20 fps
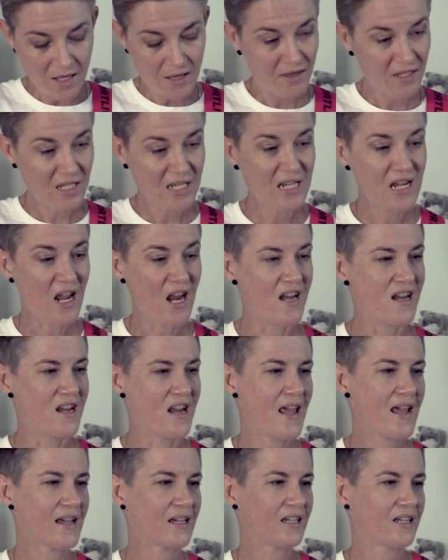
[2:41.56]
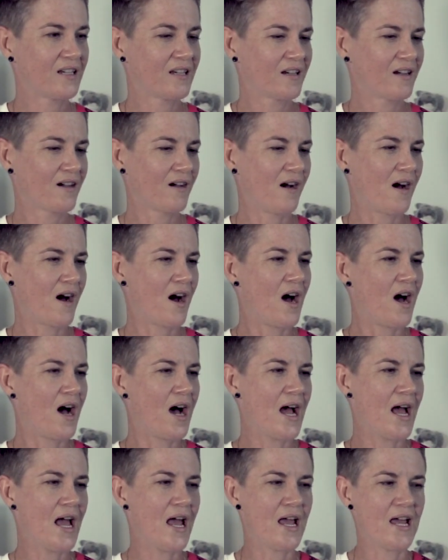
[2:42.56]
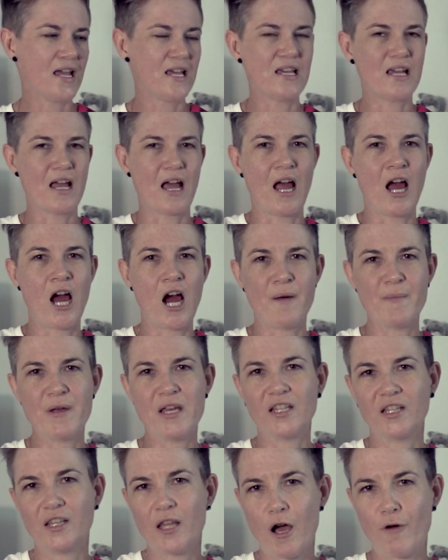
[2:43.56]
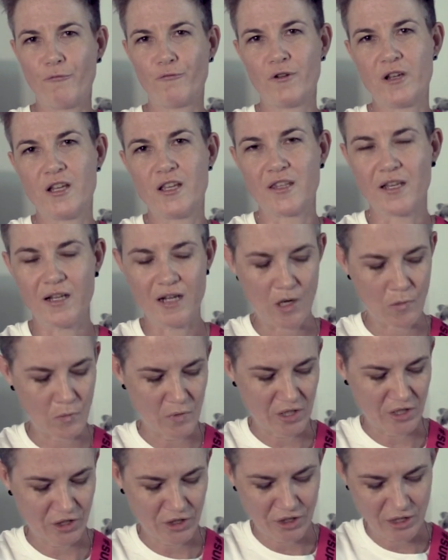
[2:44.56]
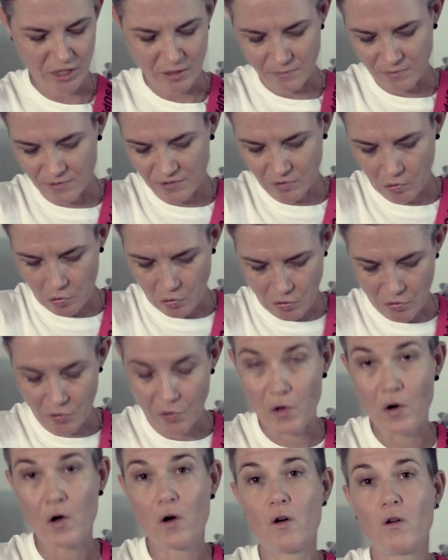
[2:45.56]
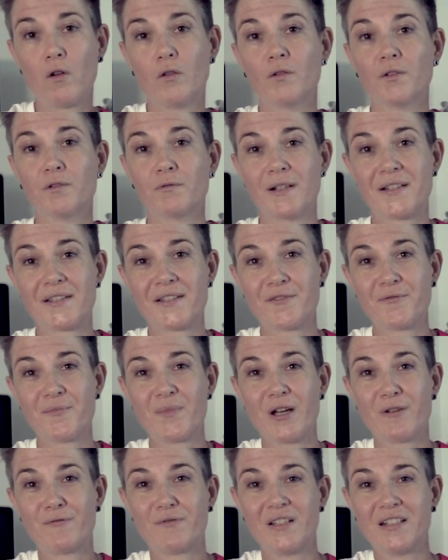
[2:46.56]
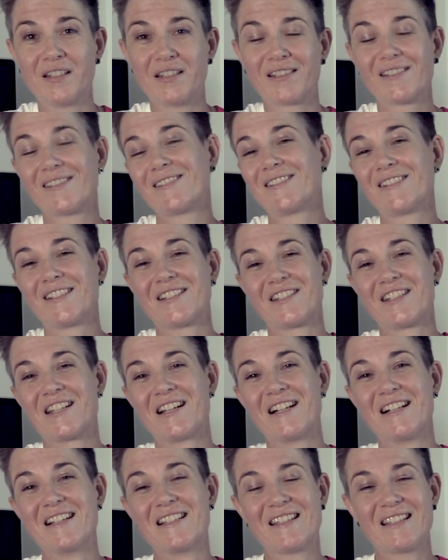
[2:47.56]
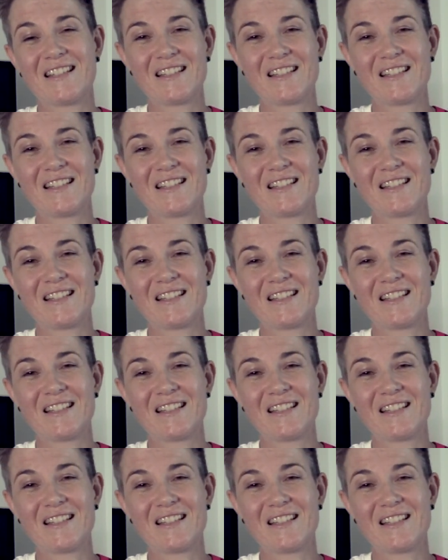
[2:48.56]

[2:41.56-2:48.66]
The neck I am in love with, and I wish it was on all the rest of my Fender guitars.